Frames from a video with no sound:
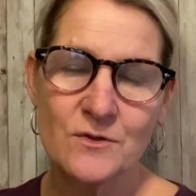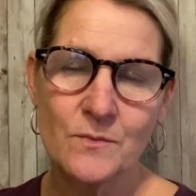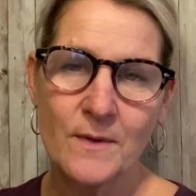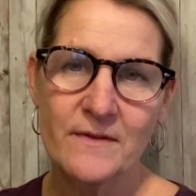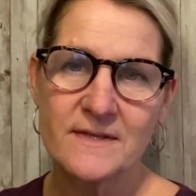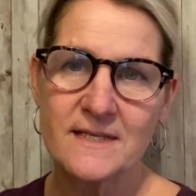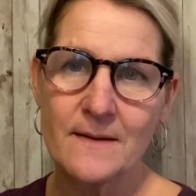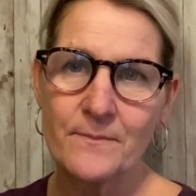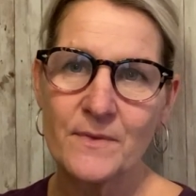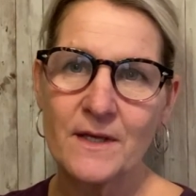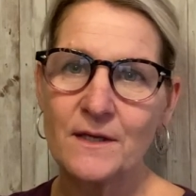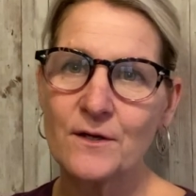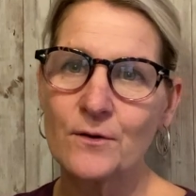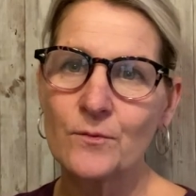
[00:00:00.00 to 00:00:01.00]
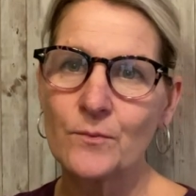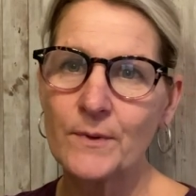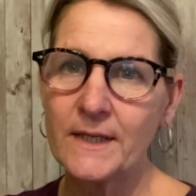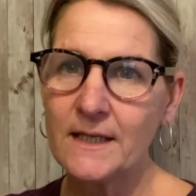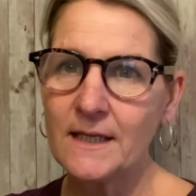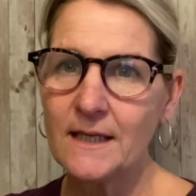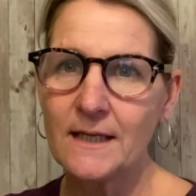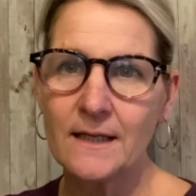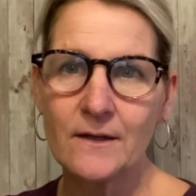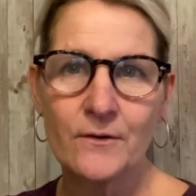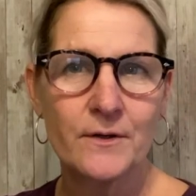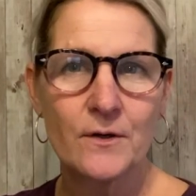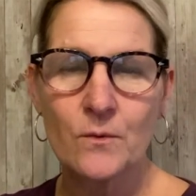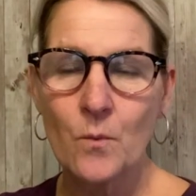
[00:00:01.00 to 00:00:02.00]
with something you're reading
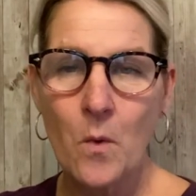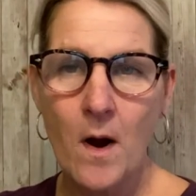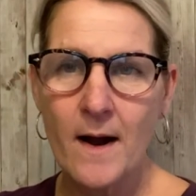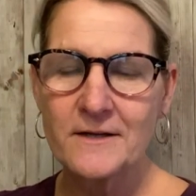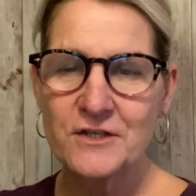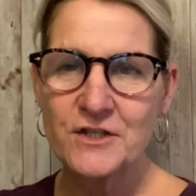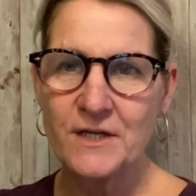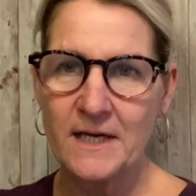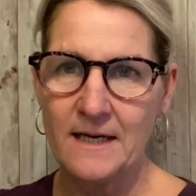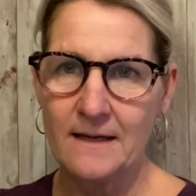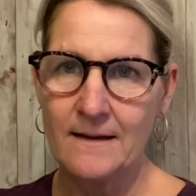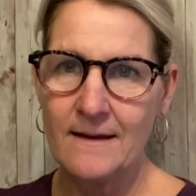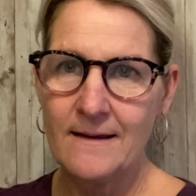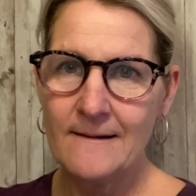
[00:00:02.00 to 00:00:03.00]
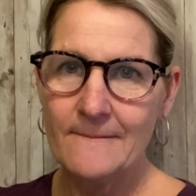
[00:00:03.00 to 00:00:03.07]
or you're watching,